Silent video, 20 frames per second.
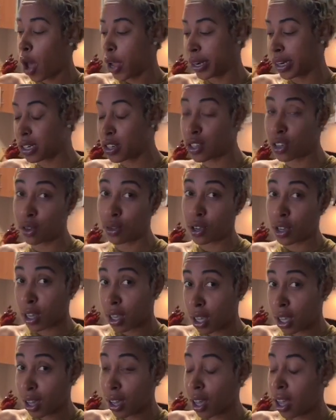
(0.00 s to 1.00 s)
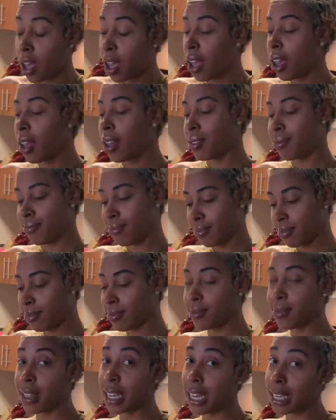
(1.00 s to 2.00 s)
you're still cooking
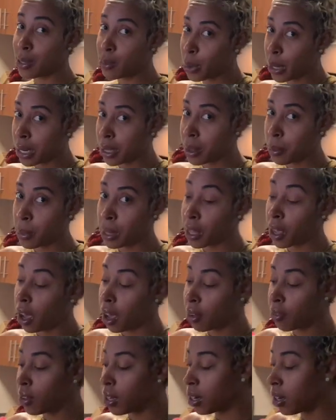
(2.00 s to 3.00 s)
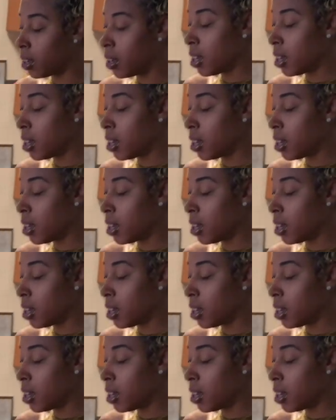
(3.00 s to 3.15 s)
is putting them in the oven.